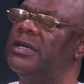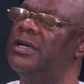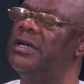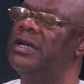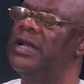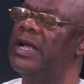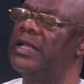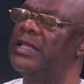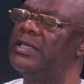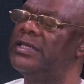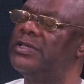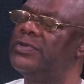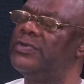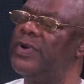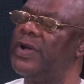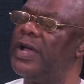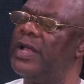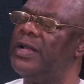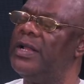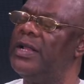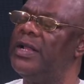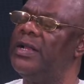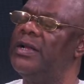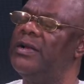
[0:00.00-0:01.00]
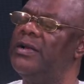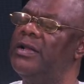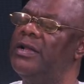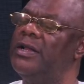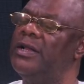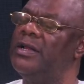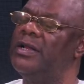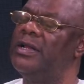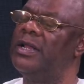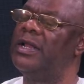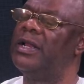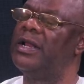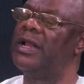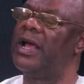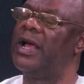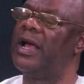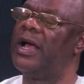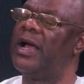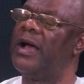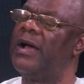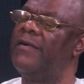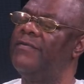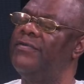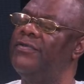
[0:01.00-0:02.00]
Okay. That is why they
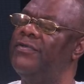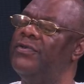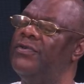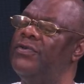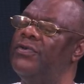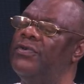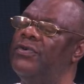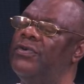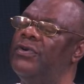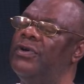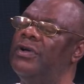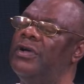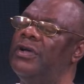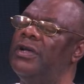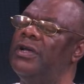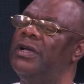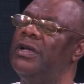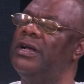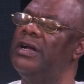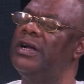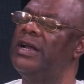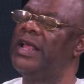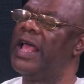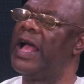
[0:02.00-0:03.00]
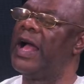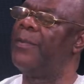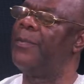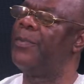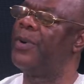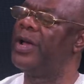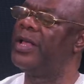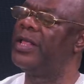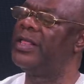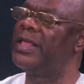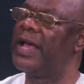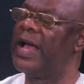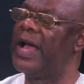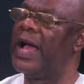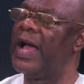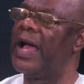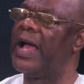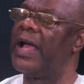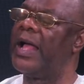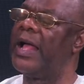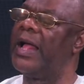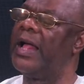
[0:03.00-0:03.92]
now have to reappoint her.